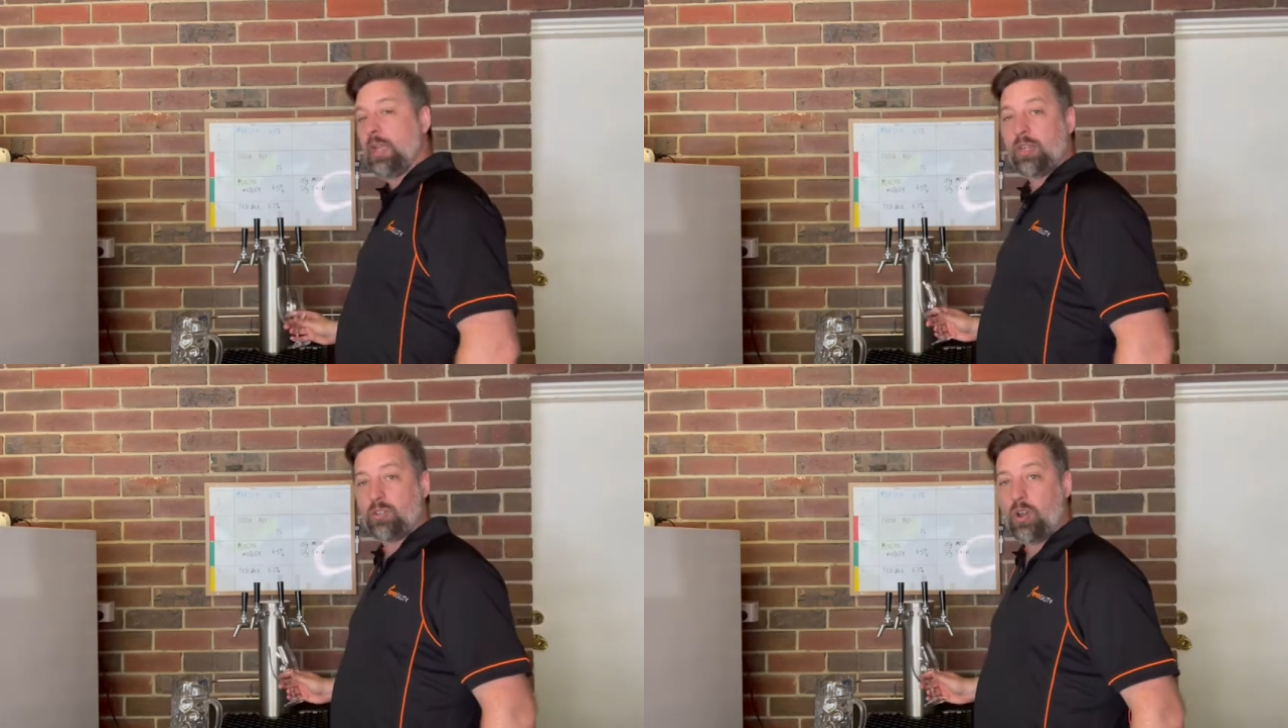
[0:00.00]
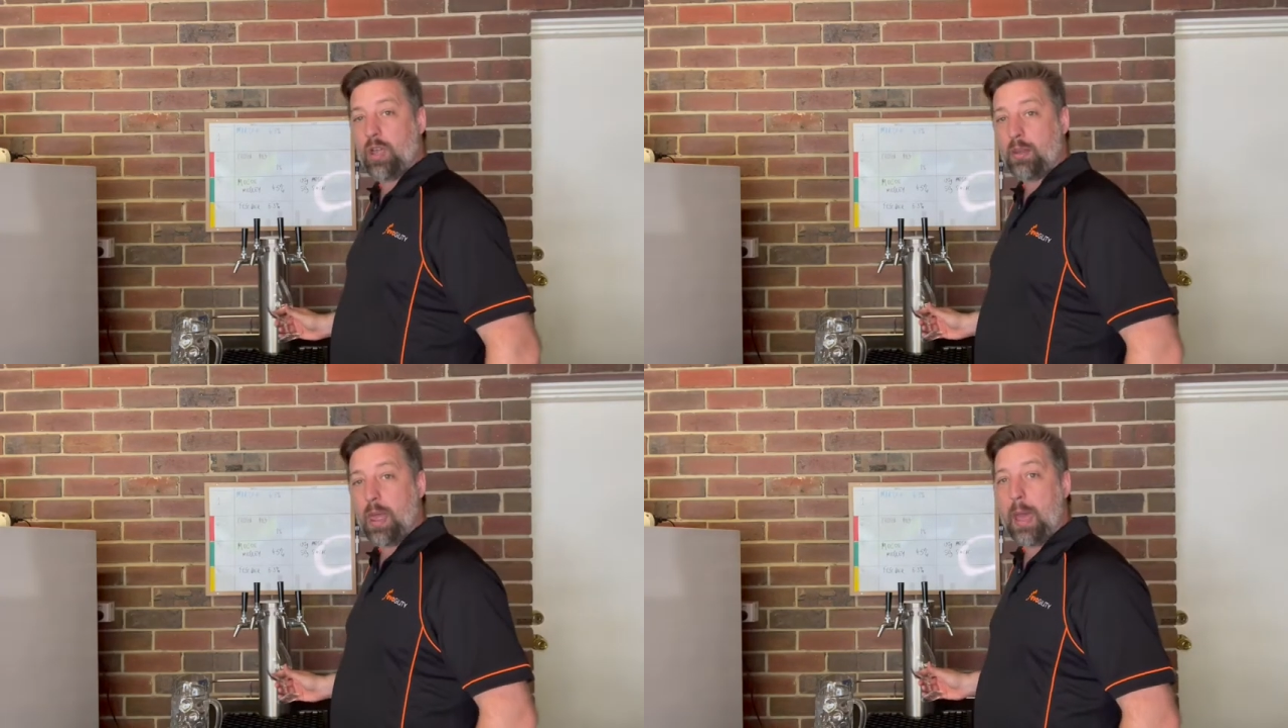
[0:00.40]
try
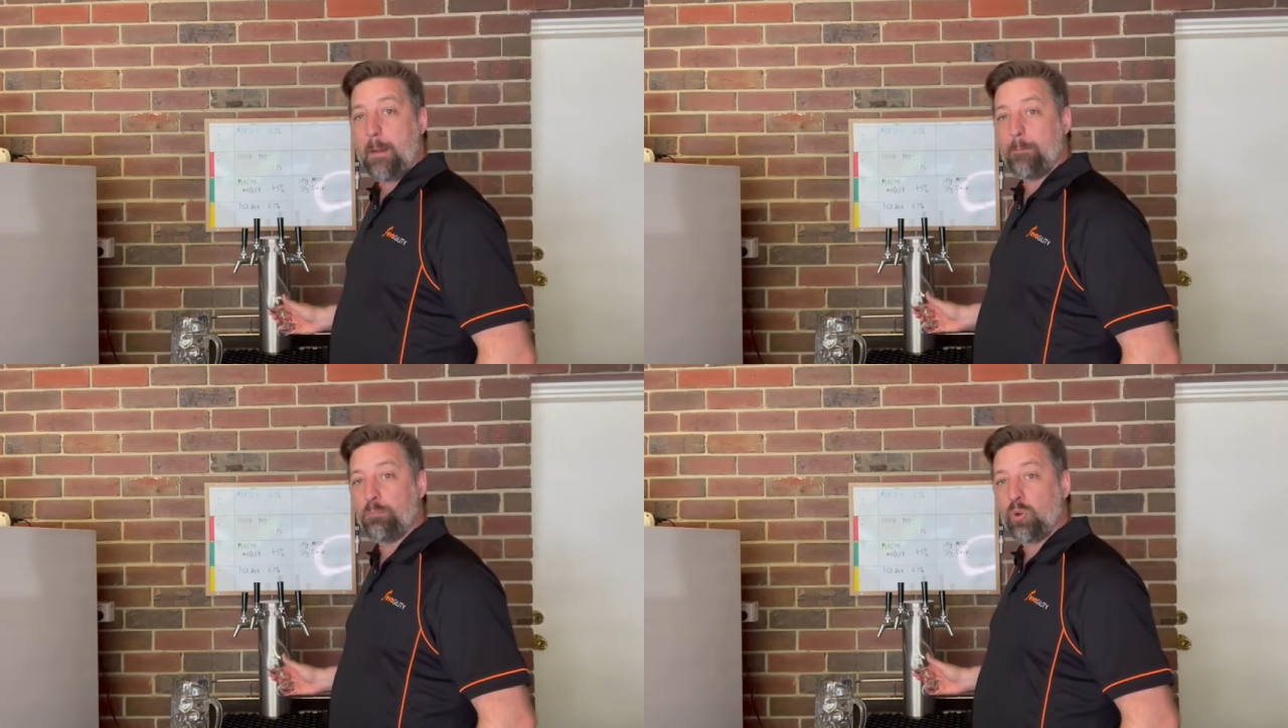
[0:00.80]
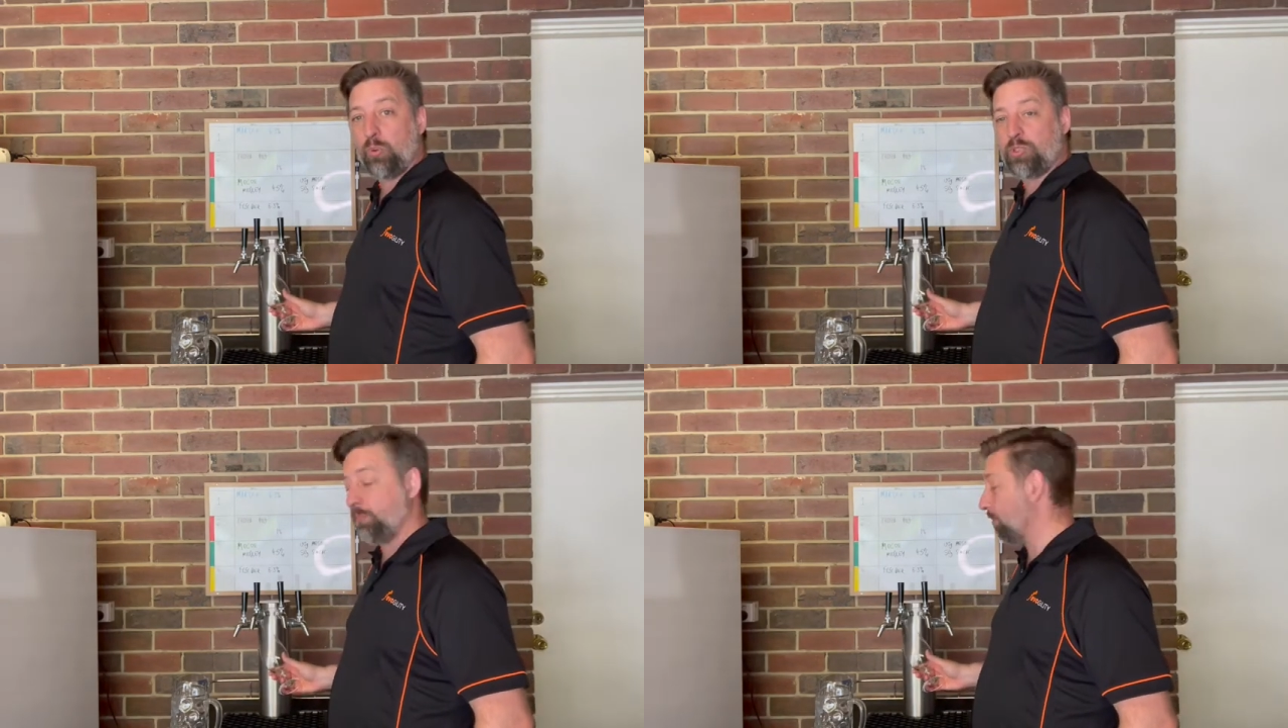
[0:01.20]
and pull
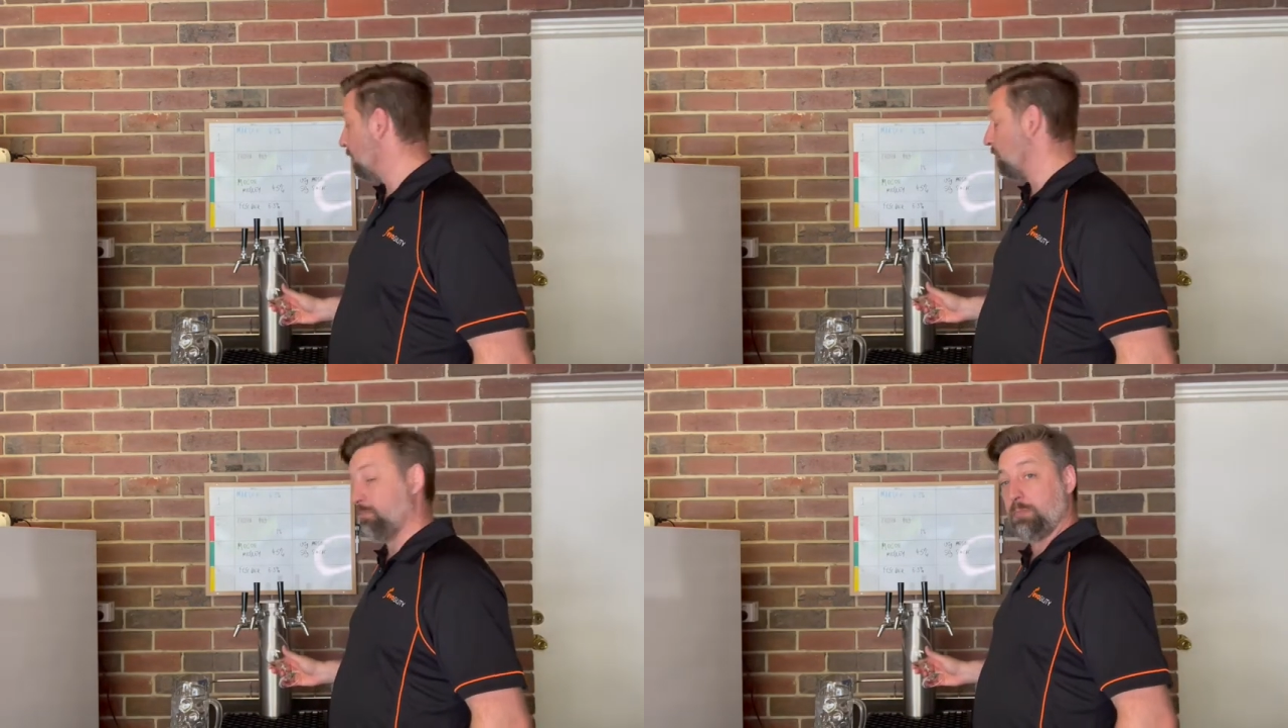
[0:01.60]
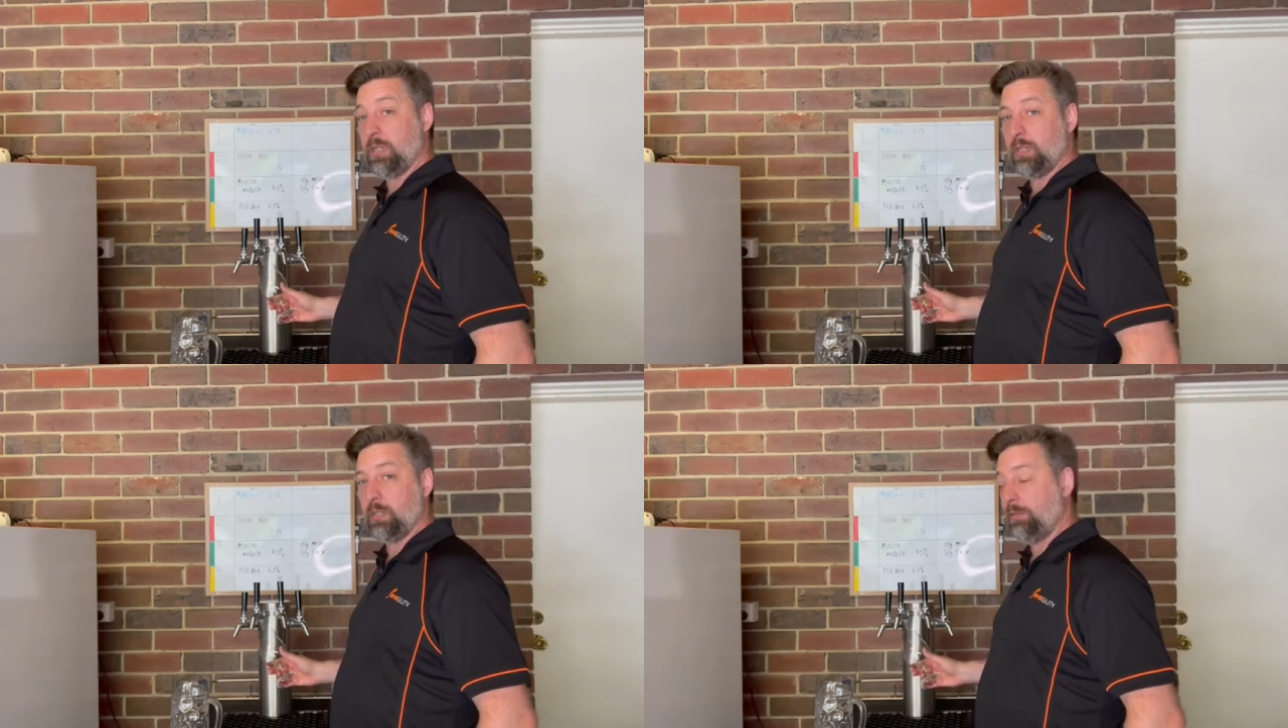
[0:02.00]
some
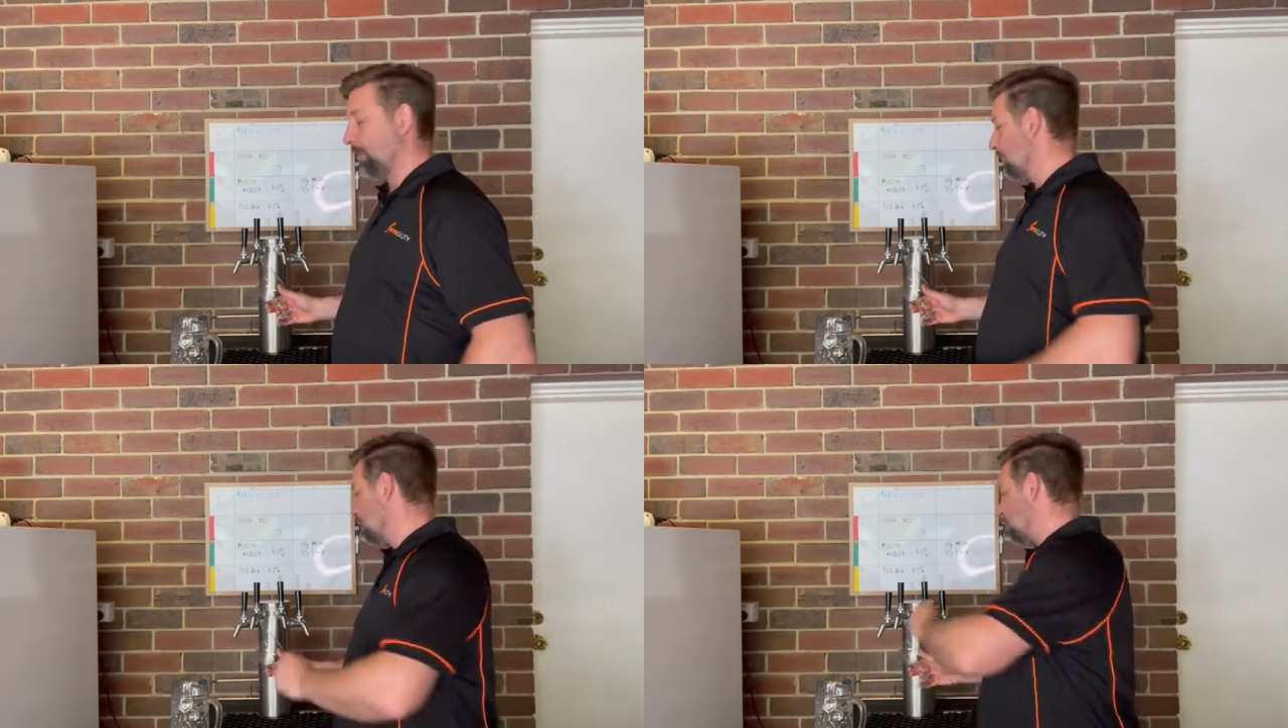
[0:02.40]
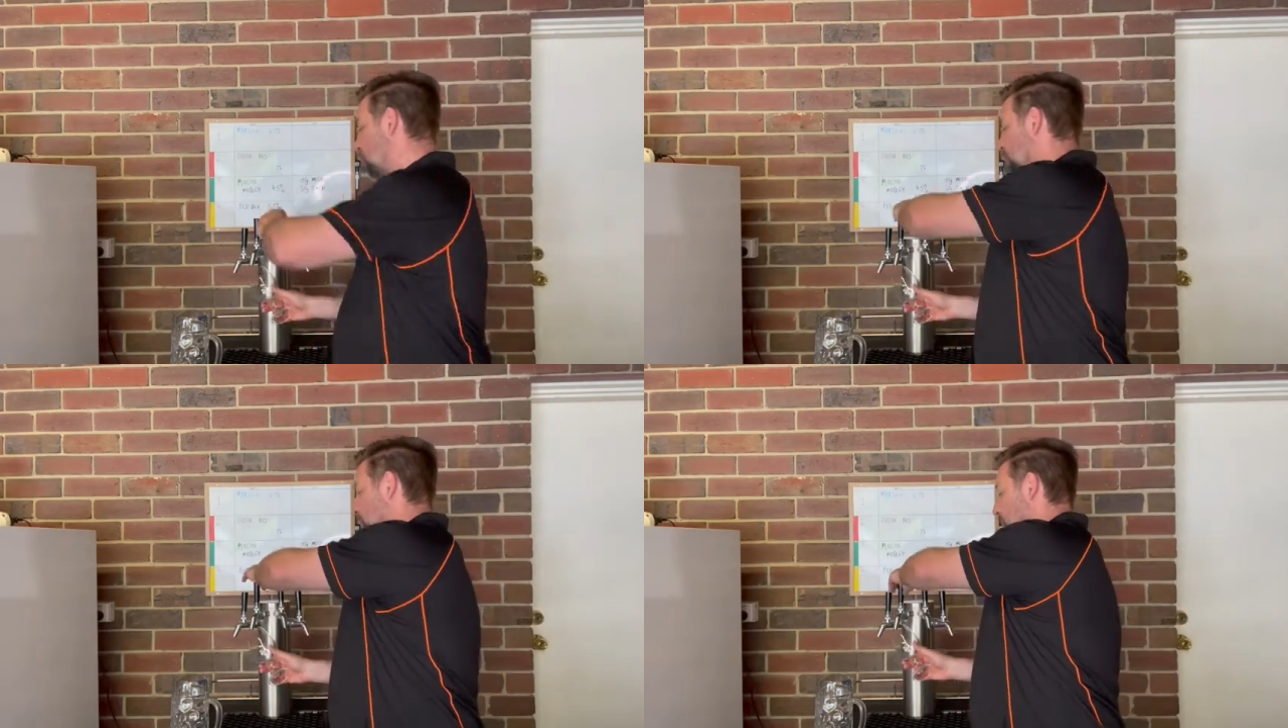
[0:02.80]
beer
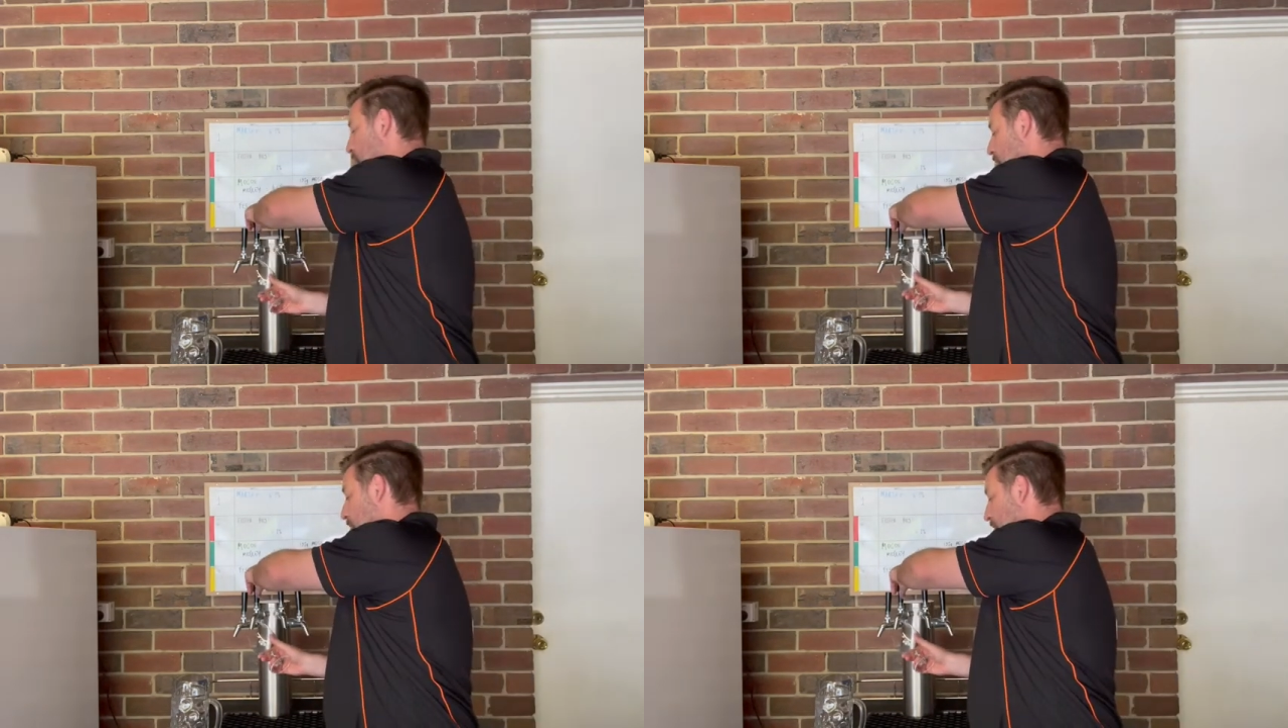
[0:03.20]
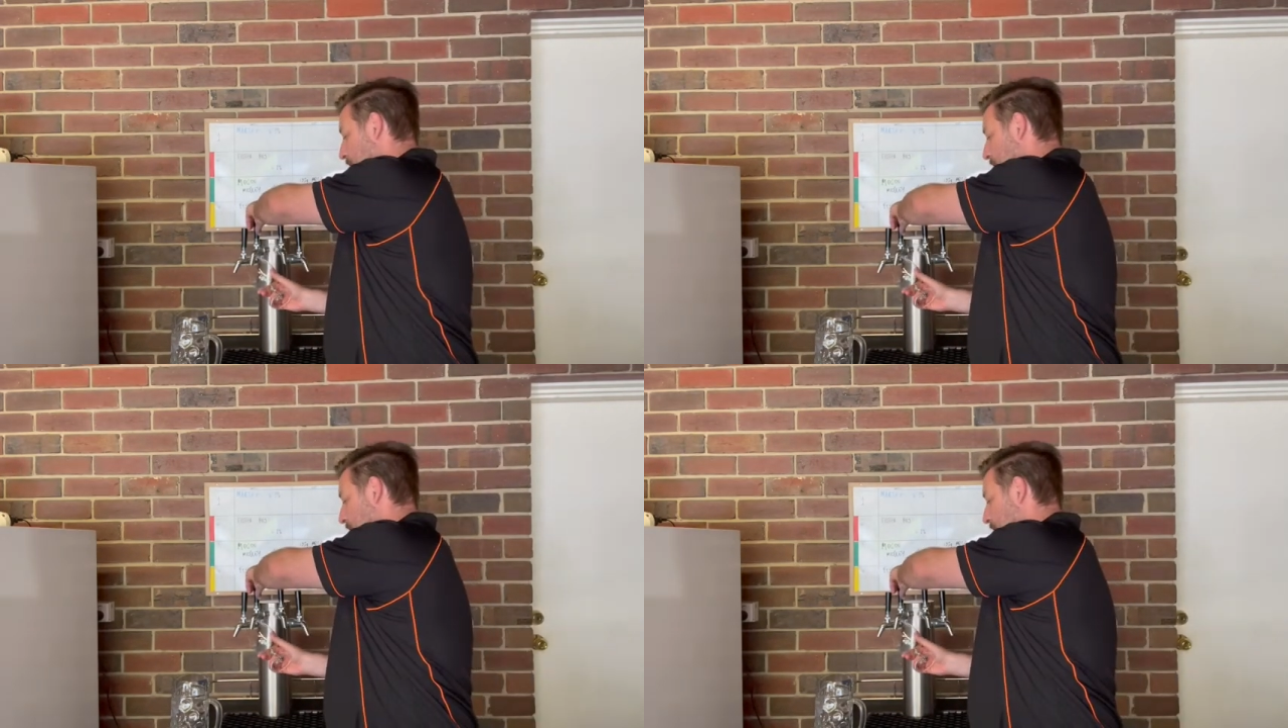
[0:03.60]
or work